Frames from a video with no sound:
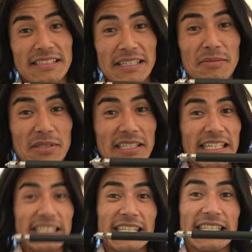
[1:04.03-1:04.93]
seems
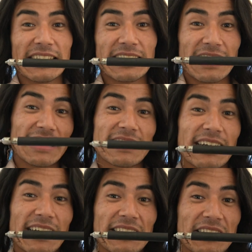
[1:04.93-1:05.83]
like this
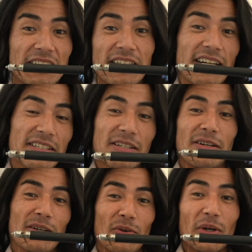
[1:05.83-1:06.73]
guy that you guys
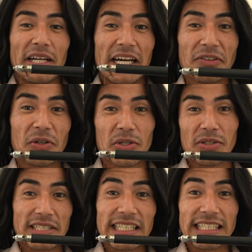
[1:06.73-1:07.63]
call Royal Anwar
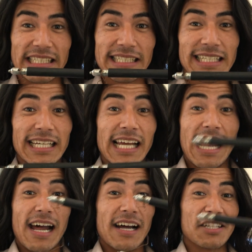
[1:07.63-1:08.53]
Transcendence
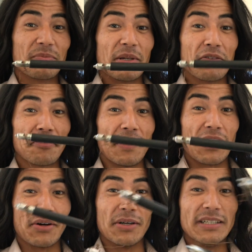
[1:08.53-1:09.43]
has been
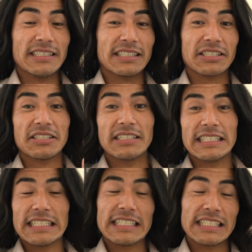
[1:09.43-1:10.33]
pharaoh
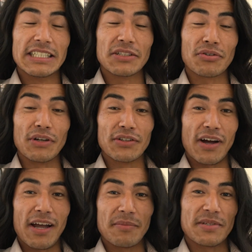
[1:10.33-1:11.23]
3
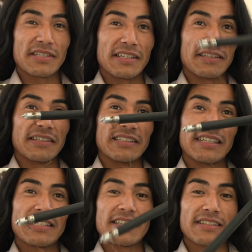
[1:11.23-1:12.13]
times, and
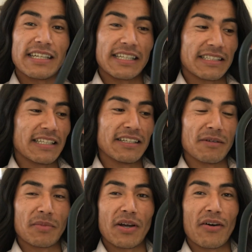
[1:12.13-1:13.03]
this is like a thing
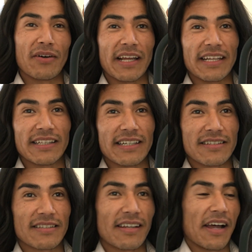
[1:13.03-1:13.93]
I'm carrying
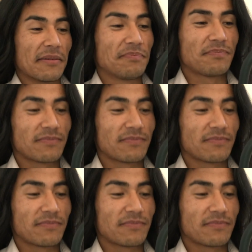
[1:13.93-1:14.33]
that's a